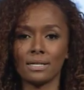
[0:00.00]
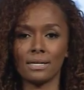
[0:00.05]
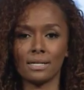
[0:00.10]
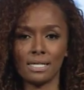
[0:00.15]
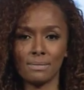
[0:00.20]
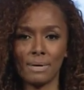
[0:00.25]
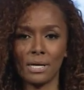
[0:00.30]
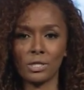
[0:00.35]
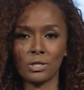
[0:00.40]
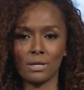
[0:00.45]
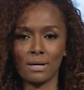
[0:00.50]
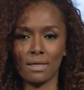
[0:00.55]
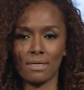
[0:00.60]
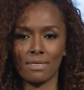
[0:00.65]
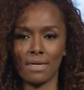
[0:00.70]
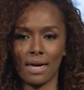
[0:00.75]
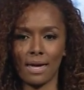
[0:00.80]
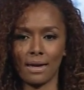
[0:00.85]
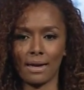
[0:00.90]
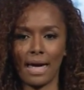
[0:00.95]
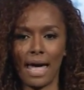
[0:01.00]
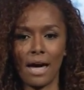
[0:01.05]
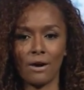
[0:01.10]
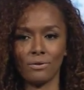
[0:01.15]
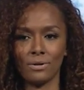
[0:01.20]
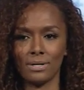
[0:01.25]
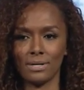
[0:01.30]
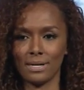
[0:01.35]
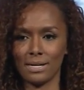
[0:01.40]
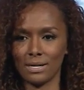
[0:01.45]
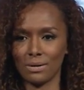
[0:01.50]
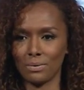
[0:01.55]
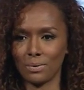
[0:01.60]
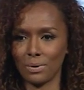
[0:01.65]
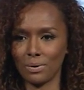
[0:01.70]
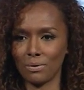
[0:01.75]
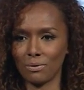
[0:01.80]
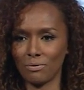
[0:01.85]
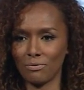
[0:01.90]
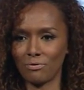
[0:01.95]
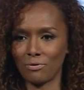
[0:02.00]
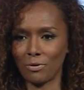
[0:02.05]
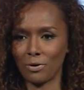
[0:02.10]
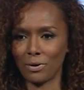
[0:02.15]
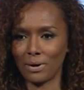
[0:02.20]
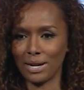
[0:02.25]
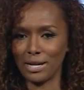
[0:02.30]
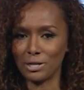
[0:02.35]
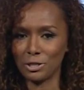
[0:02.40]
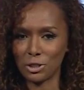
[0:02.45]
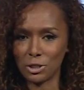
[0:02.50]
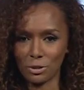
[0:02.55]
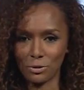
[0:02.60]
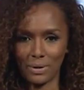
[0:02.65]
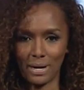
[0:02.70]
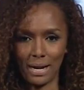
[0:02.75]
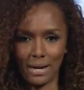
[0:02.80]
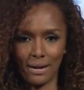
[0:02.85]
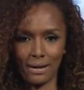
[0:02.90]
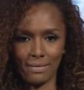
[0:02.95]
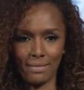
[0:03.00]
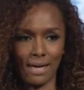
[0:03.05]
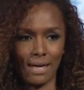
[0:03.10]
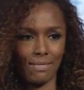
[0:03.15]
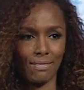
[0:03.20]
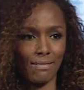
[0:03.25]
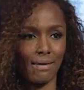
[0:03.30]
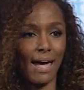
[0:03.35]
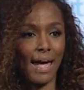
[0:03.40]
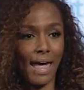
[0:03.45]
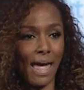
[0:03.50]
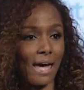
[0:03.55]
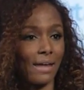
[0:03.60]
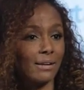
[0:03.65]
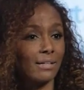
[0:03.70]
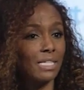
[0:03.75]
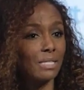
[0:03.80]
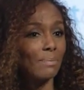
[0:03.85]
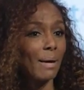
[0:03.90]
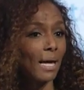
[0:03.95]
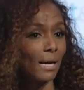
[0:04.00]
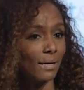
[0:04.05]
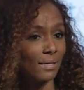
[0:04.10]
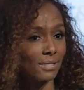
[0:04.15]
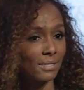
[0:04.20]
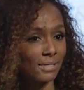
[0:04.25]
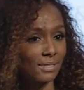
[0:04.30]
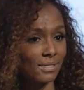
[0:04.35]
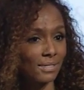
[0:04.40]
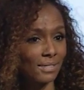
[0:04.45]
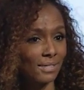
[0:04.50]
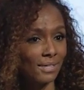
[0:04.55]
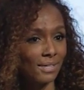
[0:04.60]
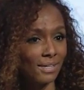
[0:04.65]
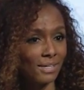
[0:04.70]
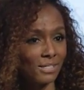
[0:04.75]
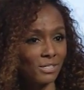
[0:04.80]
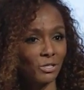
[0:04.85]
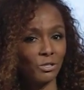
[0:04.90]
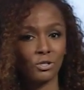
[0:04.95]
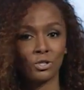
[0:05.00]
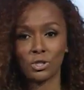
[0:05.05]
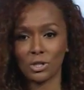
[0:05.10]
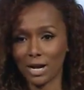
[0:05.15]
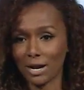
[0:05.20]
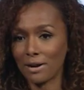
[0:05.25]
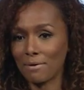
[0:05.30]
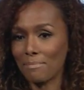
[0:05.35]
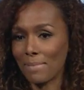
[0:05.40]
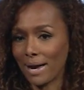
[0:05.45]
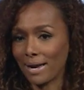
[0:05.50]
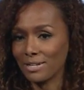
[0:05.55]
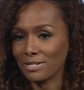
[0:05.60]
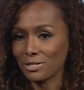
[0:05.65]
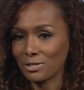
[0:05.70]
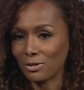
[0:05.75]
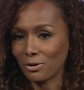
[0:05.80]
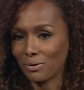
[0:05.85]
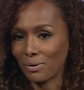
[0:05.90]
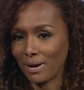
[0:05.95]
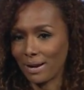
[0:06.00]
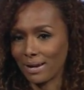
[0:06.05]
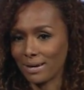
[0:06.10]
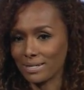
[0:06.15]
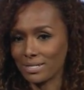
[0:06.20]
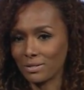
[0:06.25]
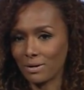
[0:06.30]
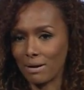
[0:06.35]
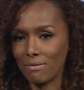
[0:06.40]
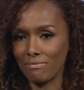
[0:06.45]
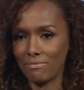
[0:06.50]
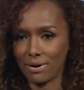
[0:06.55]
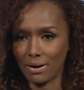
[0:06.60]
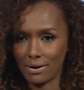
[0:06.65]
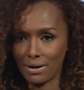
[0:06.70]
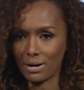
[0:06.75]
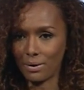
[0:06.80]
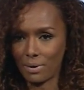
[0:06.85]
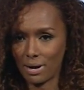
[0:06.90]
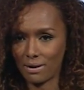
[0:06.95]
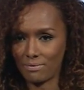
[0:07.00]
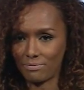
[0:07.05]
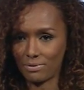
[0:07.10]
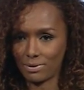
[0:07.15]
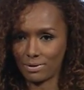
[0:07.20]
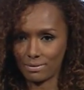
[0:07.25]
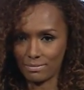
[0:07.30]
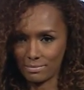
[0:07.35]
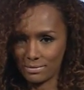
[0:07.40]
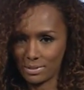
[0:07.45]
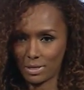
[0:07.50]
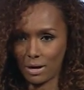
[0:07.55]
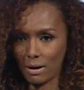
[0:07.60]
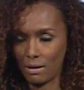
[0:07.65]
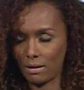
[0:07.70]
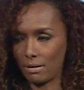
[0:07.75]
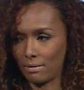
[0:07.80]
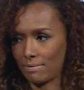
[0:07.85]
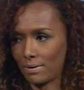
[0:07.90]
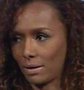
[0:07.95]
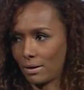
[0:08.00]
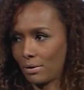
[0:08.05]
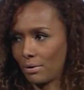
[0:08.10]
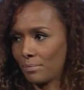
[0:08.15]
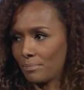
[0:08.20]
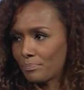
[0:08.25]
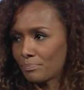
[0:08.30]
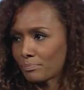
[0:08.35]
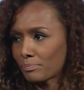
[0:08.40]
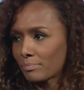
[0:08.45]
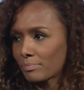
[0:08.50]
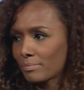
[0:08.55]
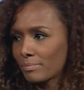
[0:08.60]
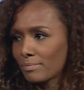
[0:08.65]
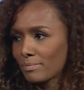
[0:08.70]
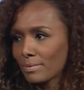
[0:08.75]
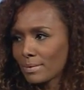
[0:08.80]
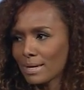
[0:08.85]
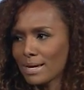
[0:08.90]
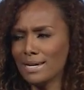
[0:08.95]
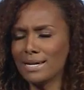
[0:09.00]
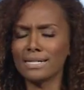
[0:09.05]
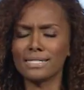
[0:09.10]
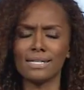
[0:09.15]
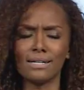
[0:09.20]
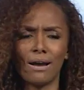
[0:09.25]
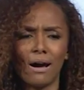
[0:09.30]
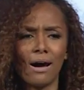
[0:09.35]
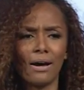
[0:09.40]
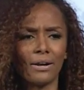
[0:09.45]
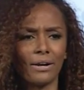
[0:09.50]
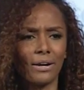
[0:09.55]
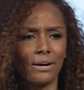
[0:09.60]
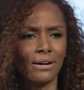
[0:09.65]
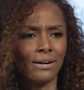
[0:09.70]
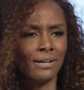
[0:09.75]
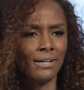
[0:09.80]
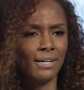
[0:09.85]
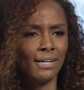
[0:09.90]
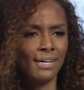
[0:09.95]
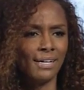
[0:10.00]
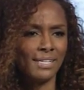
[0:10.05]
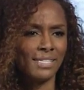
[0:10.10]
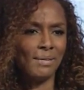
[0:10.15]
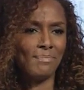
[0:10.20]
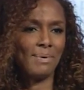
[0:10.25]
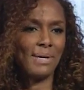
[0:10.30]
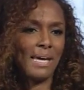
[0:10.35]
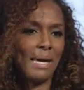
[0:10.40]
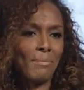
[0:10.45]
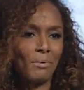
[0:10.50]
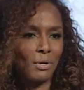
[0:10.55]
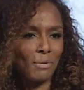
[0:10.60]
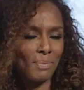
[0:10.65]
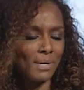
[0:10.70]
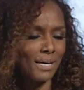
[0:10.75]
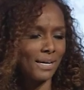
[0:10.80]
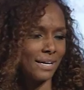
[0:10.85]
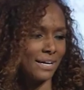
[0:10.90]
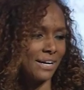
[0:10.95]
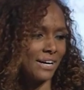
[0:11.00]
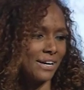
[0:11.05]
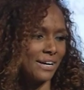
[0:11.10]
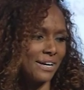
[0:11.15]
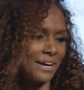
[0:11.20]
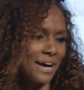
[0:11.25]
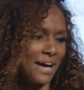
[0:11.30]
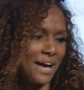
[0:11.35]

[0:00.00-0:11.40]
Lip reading: especially thank Out and Equal for ensuring that I had a space to share my story. So I'm very grateful to all of you. And it's an honor to be able to be here.